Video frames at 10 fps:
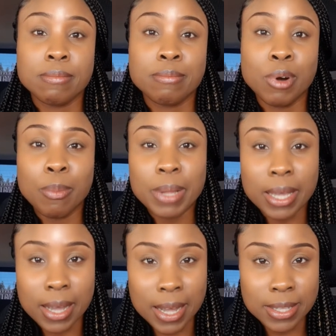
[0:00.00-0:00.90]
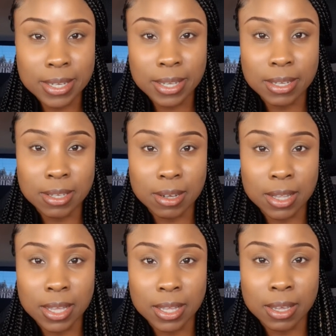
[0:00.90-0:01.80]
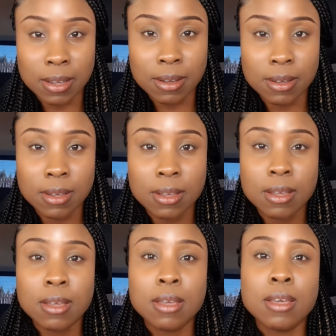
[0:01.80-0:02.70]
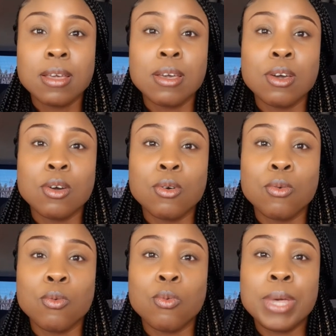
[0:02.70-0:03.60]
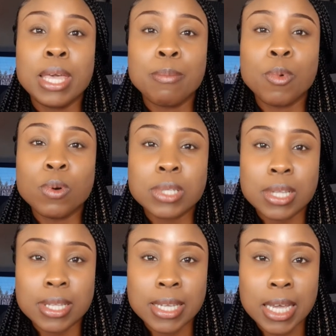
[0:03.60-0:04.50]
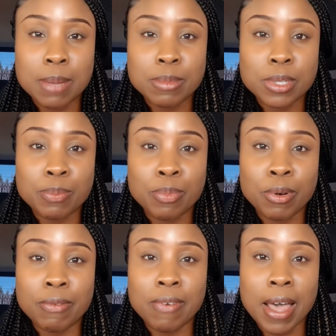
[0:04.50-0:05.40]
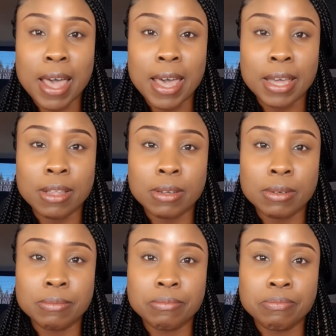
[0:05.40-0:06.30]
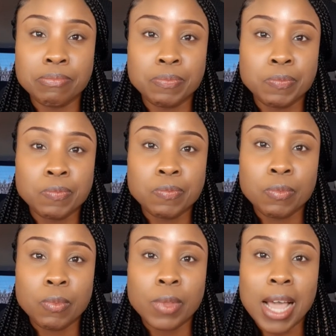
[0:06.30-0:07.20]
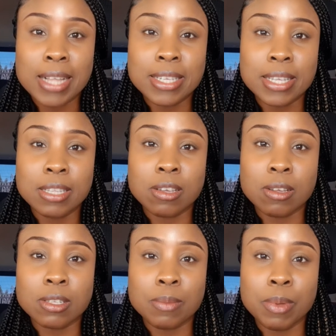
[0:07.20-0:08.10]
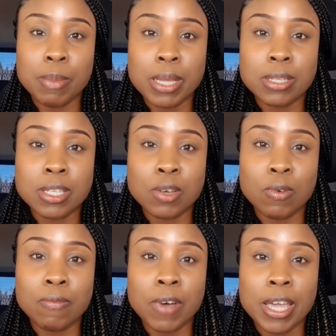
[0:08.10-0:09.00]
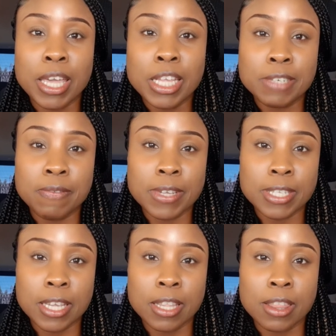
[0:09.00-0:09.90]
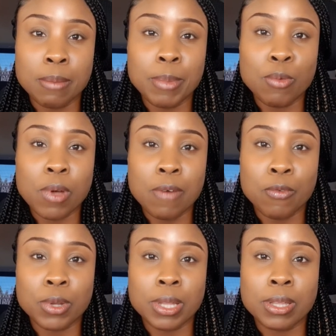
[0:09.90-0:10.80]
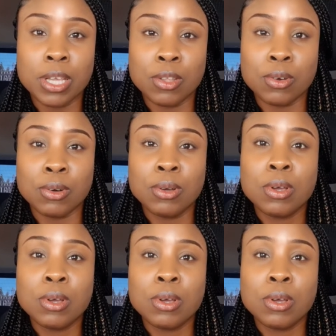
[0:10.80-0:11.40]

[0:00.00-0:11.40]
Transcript: public antenatal clinic, we most of the times provide the antenatal supplements. So for each visit, the midwife would, you know,